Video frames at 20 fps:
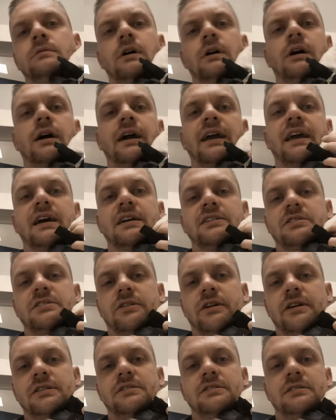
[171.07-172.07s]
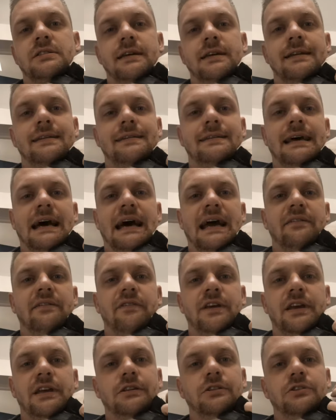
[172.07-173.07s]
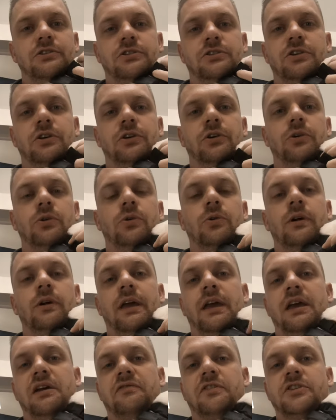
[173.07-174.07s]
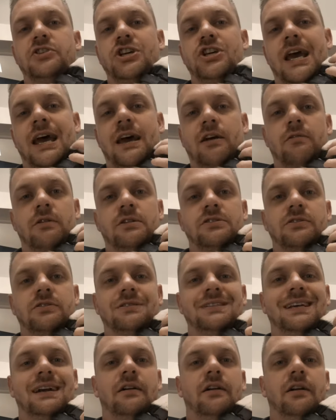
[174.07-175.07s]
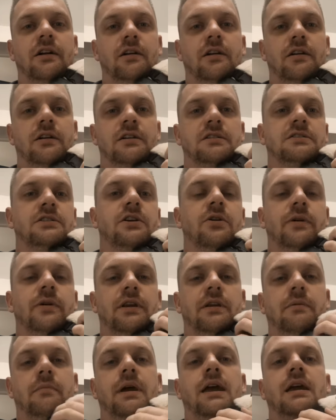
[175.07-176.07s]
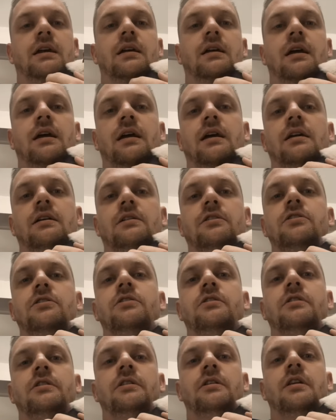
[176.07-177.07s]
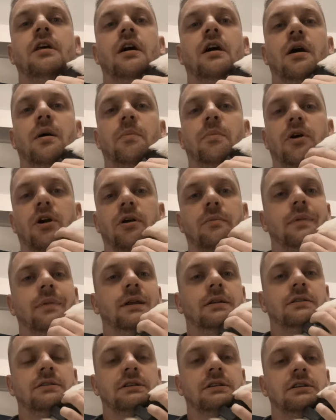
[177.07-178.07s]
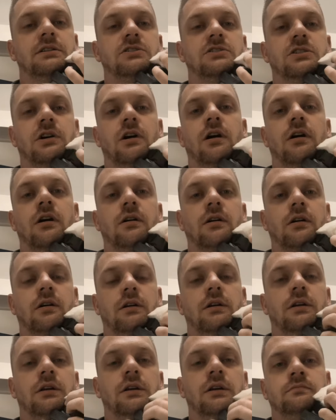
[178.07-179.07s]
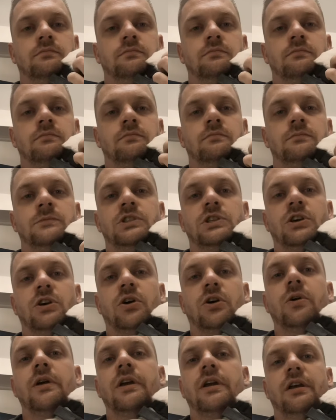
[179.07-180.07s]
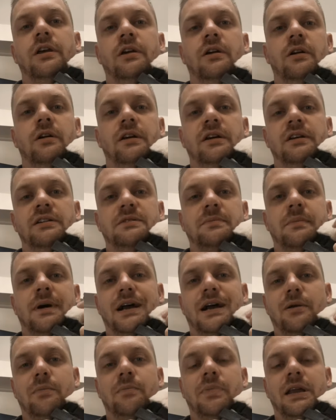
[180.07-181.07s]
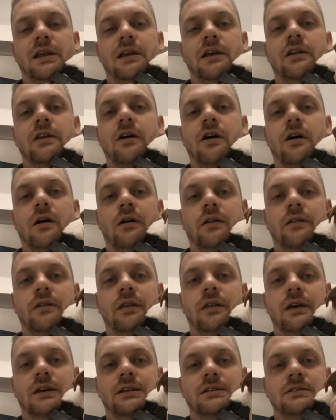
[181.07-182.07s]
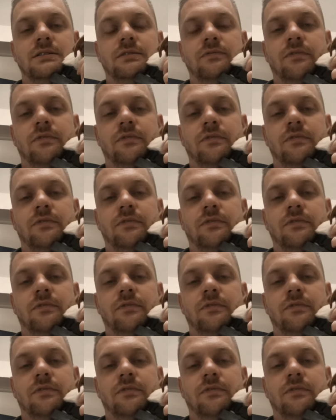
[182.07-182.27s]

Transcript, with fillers: All right, guys, so let's dive into if a Jack Russell Terrier is going to make a good apartment dog. So here is my opinion on this.